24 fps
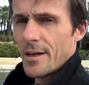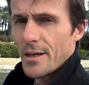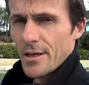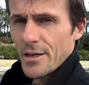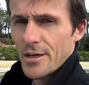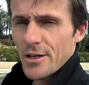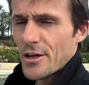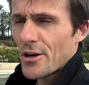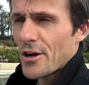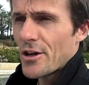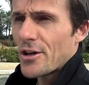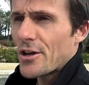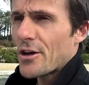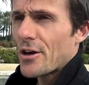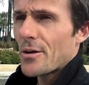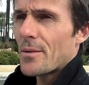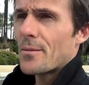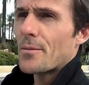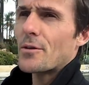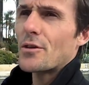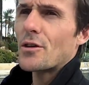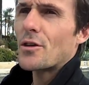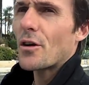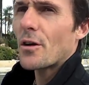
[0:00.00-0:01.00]
You, you got, you
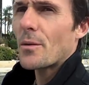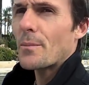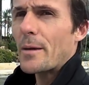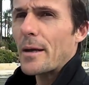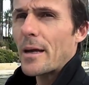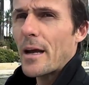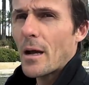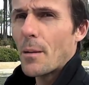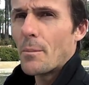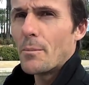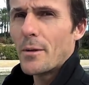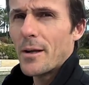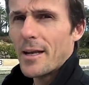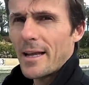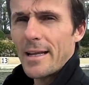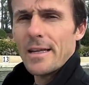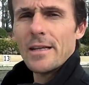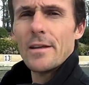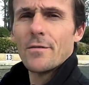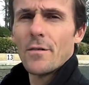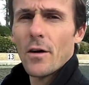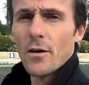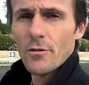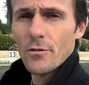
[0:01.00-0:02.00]
gotta you gotta be
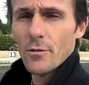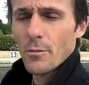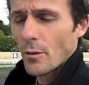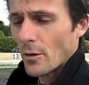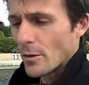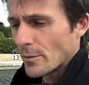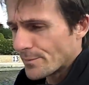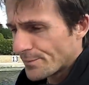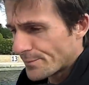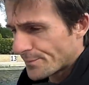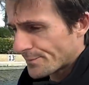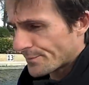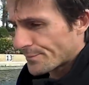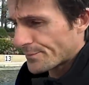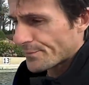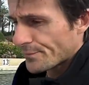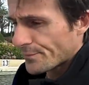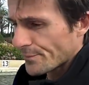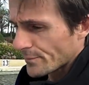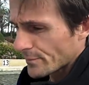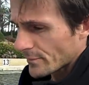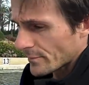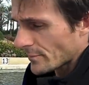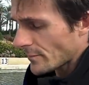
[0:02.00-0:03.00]
completely
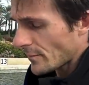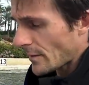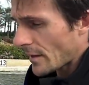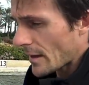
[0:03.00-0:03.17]
vulnerable.